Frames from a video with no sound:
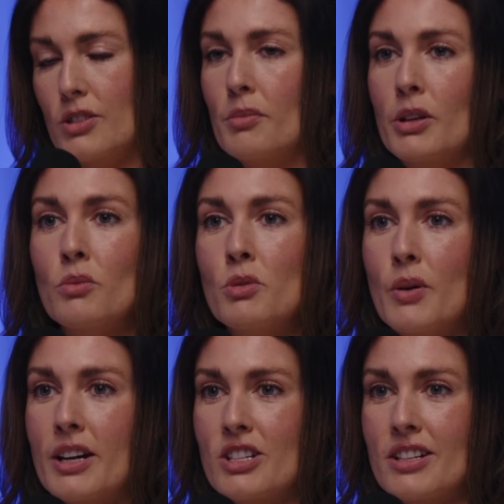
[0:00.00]
So my normal
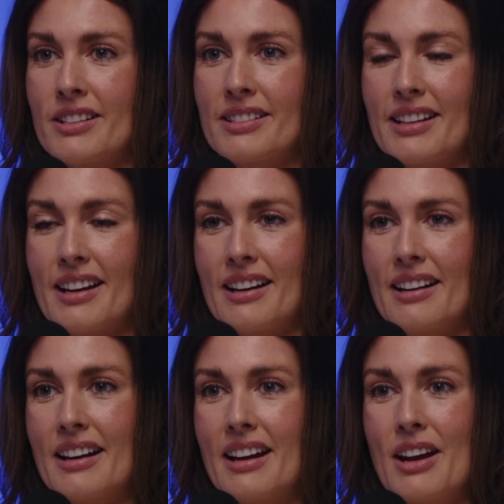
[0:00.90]
questions are,
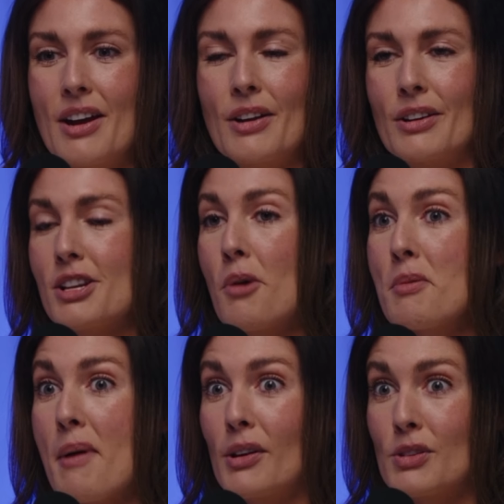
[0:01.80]
you know, tell me
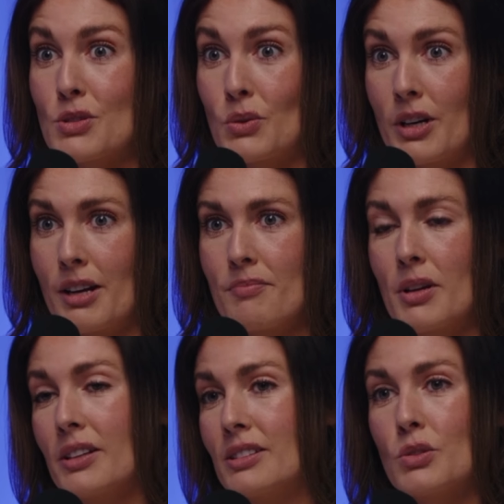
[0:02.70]
about your story,
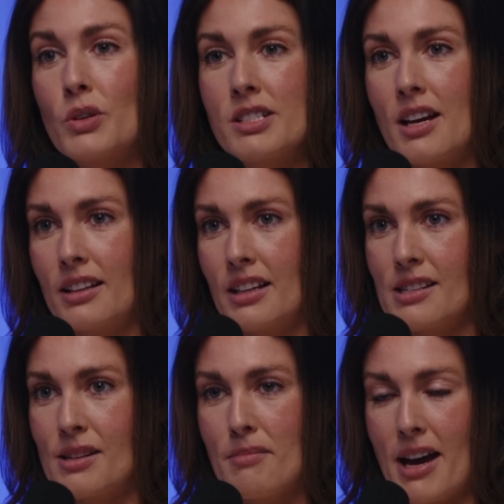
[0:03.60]
because storytelling
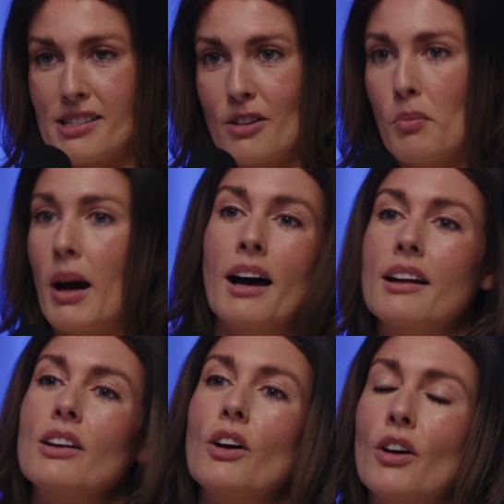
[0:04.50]
is a massive
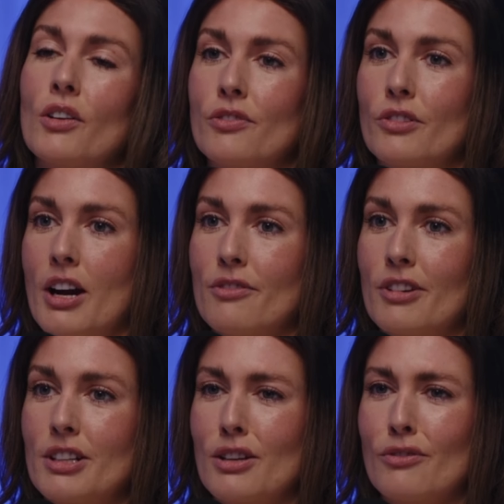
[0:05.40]
part of
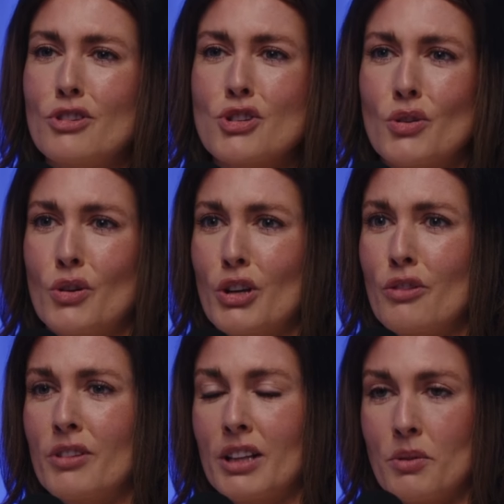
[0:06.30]
crowdfunding for sure. You
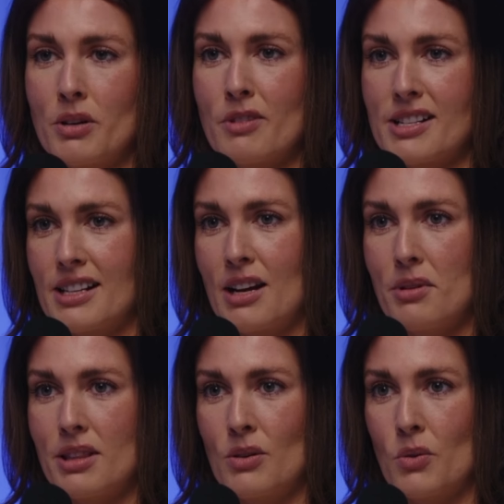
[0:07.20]
really want to resonate
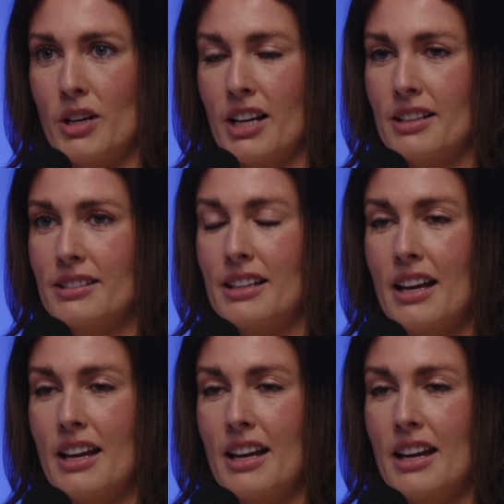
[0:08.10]
with an audience.